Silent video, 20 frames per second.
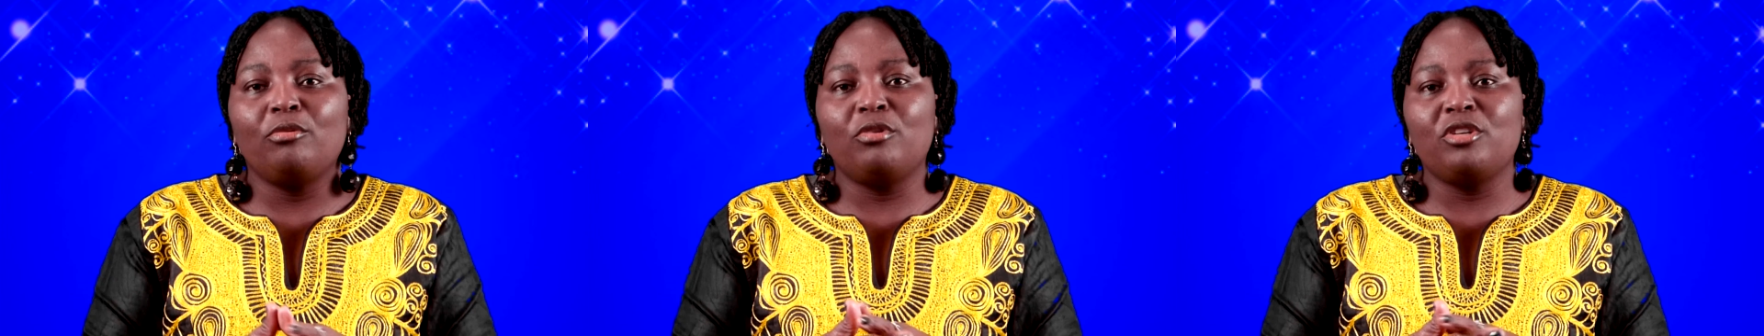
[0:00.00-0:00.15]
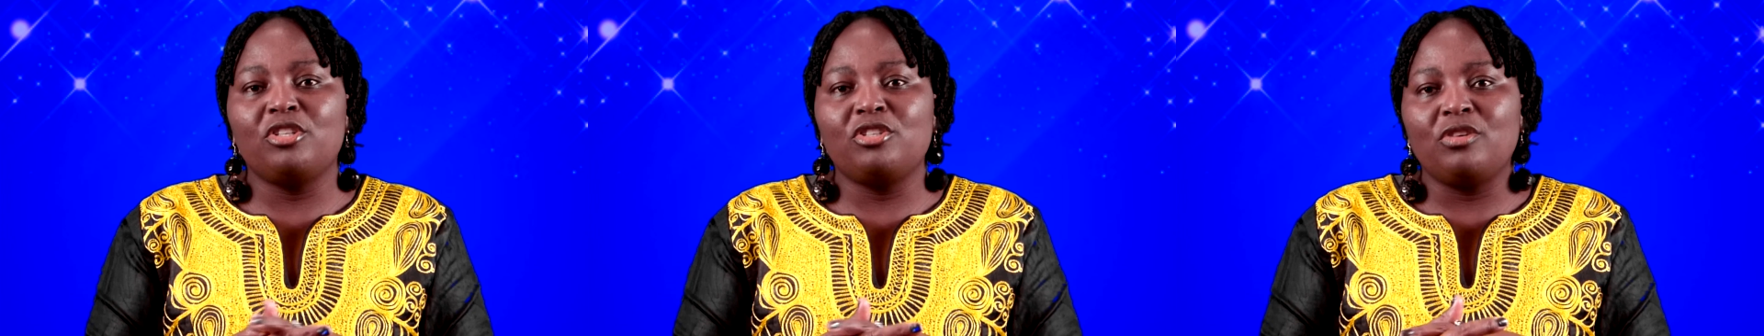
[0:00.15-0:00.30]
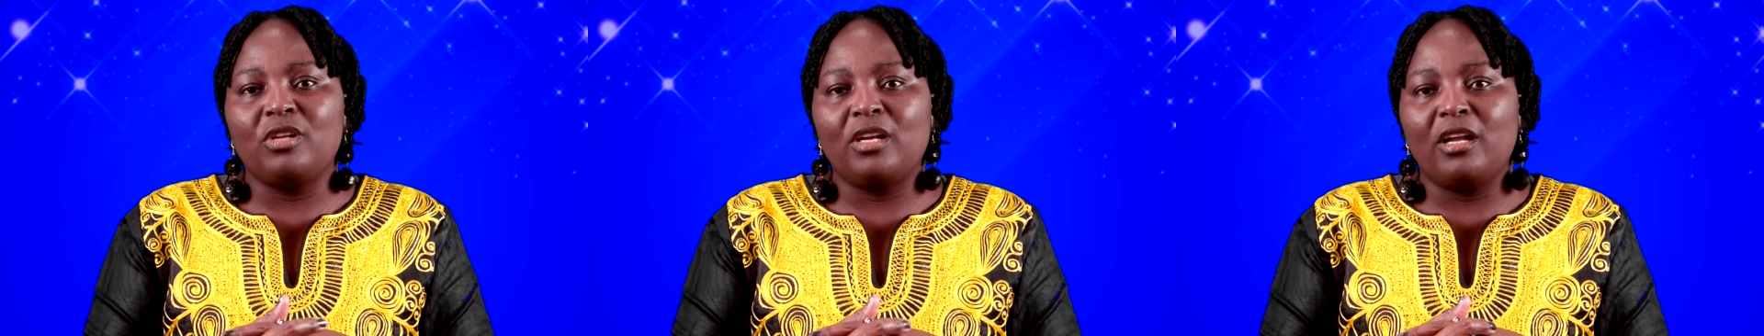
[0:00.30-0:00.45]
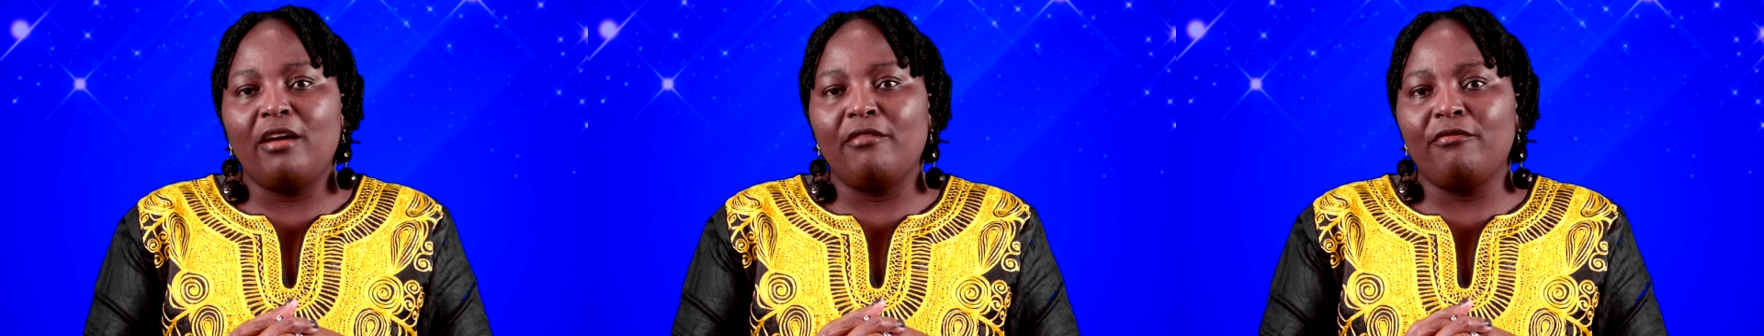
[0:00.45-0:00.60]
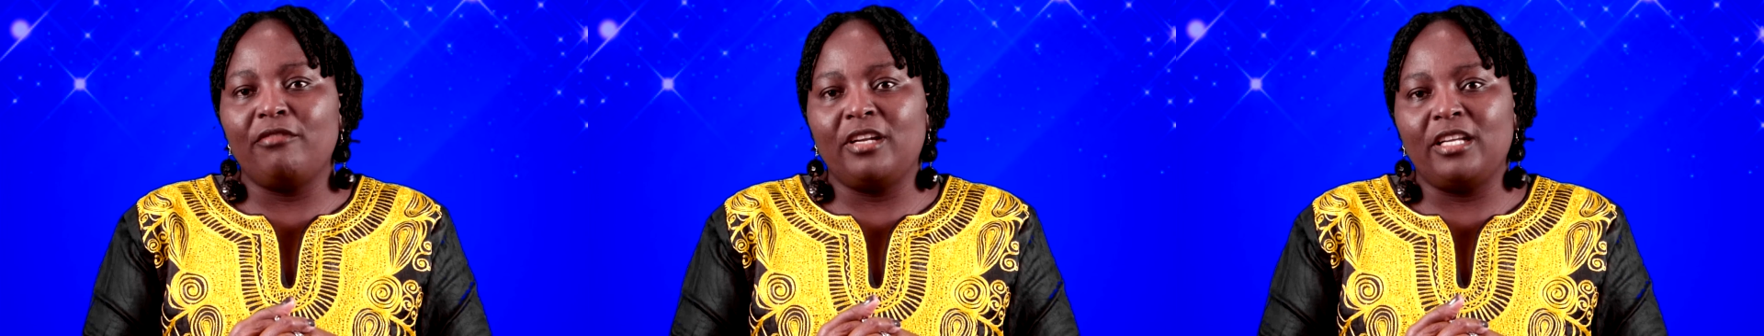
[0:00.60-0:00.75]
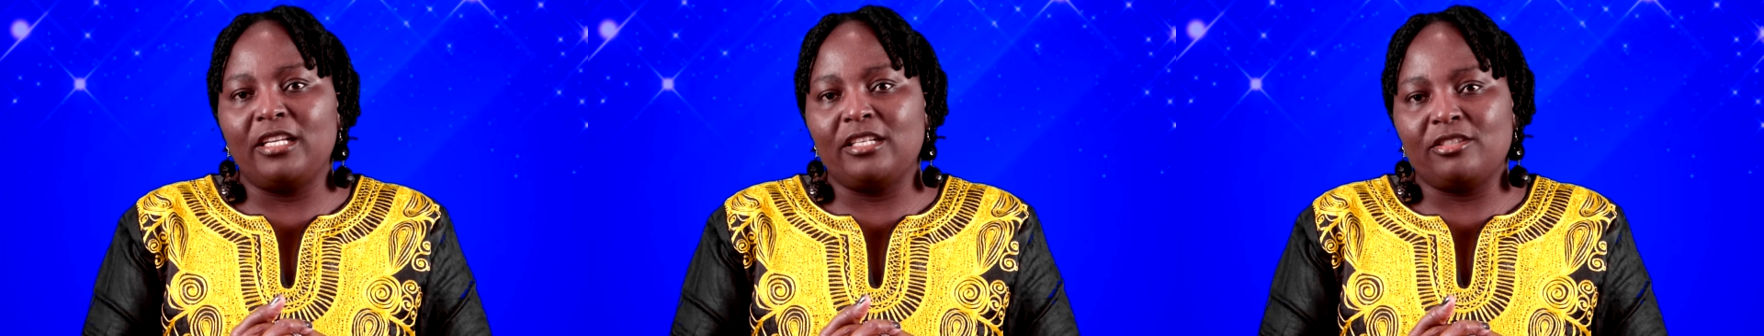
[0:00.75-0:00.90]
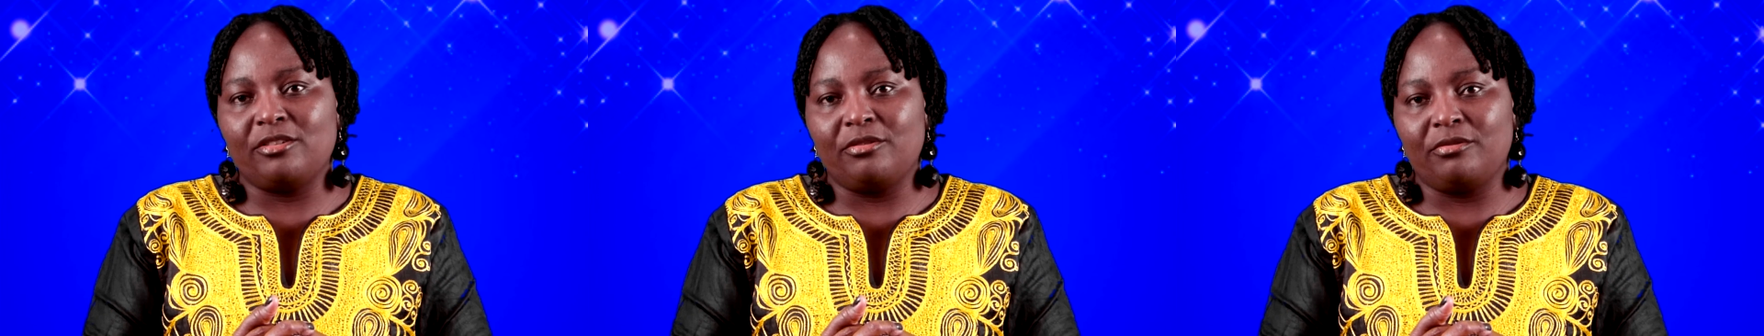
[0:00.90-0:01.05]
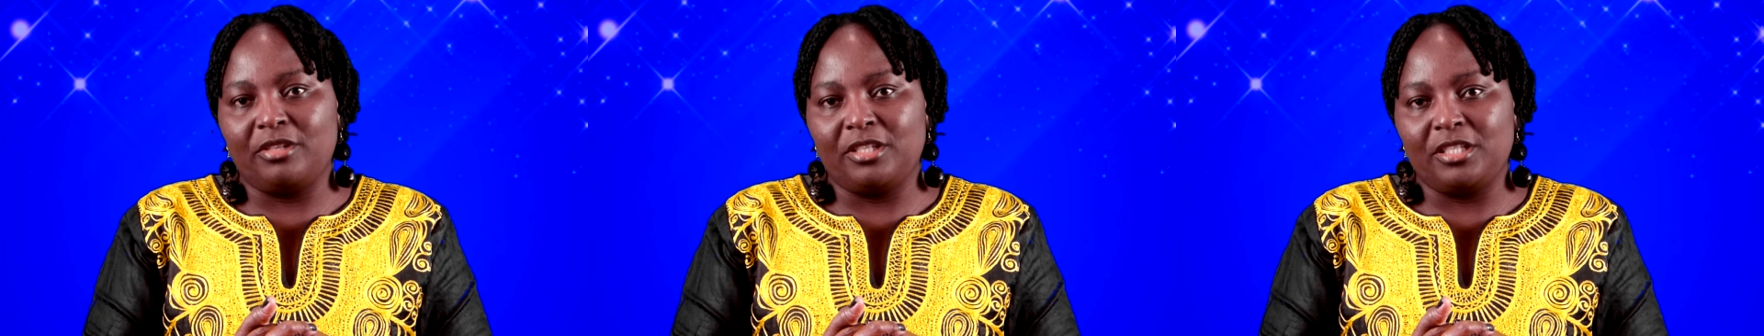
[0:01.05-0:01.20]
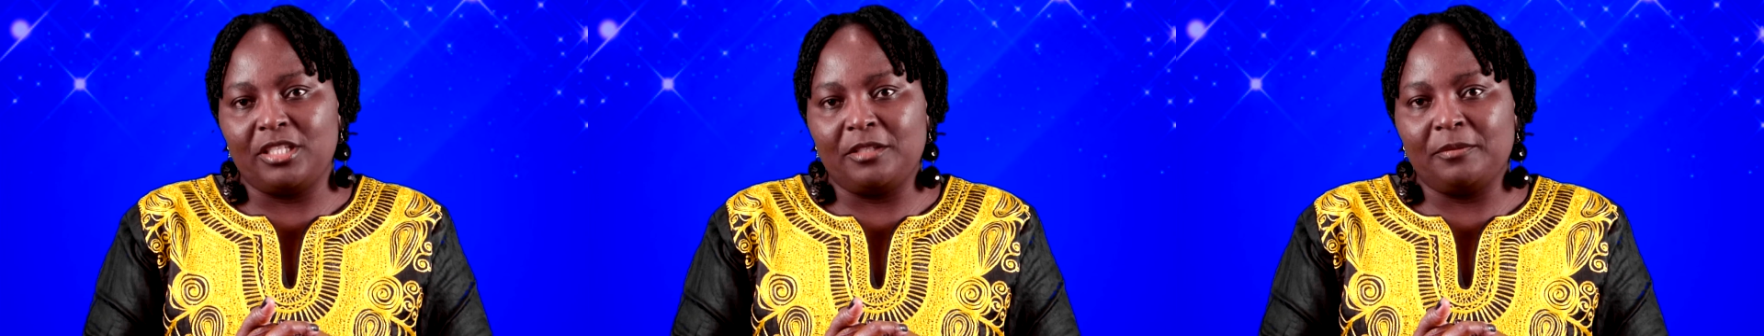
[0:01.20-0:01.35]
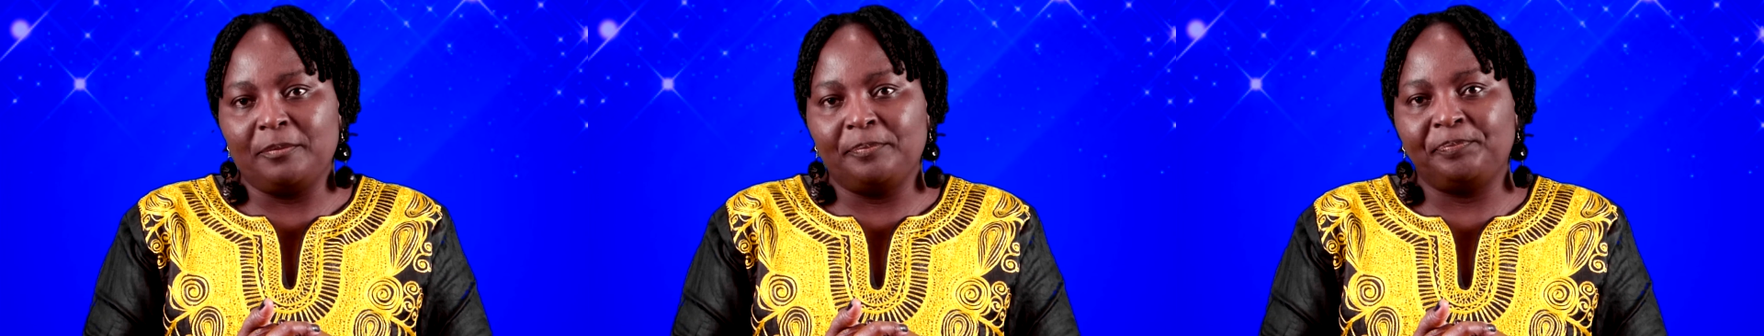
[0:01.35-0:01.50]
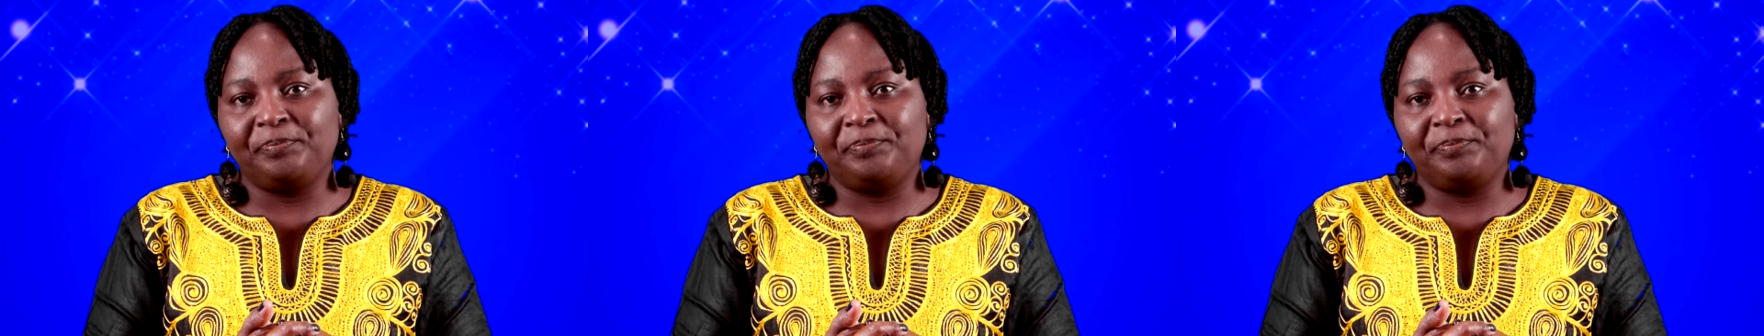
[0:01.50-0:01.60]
what you have learned already.